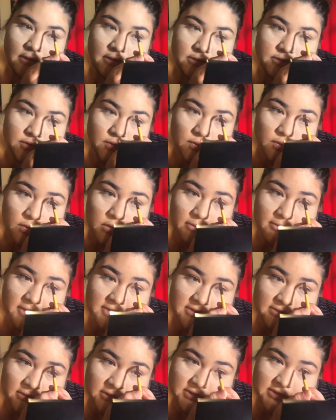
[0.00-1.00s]
It's cool. I met
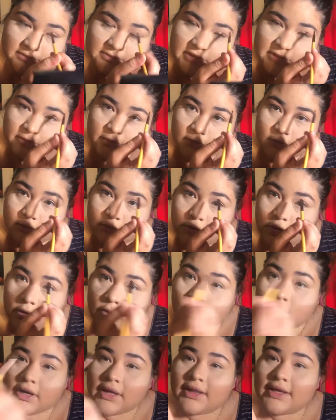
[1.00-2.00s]
some awesome people.
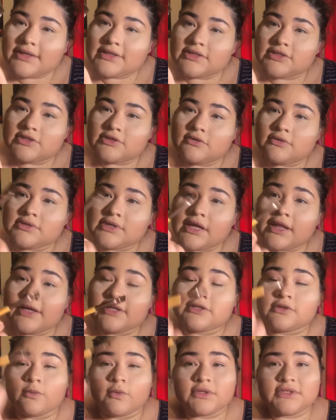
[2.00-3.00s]
What I like to do is I
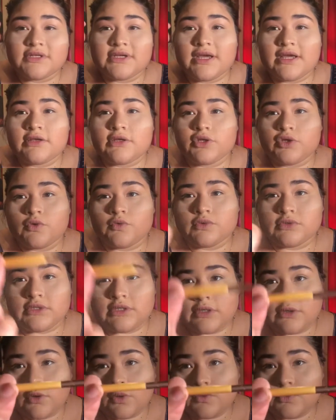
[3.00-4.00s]
like to, once again, use
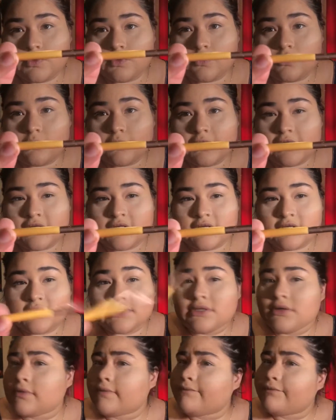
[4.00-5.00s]
Eco Tool
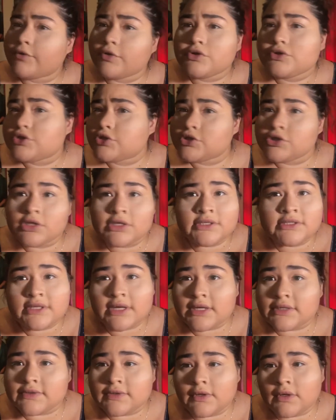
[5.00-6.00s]
brushes. They're just
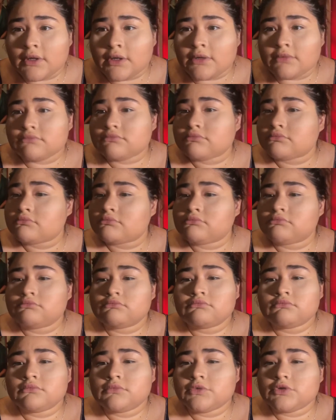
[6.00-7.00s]
as good.
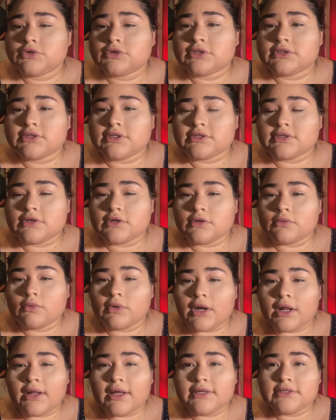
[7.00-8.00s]
What
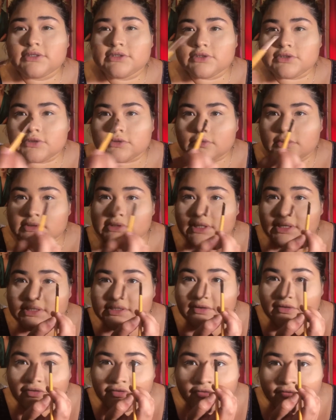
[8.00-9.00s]
I like to do is I like
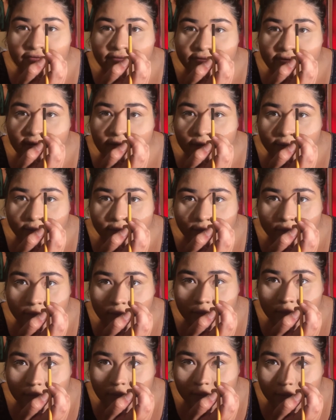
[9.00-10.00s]
to
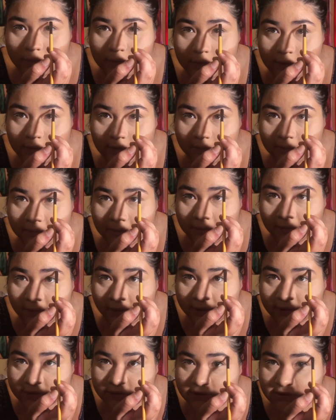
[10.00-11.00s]
follow
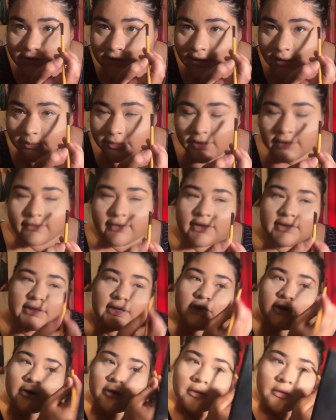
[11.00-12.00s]
my shape, like right
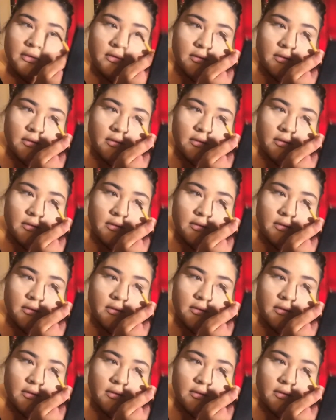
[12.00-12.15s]
there.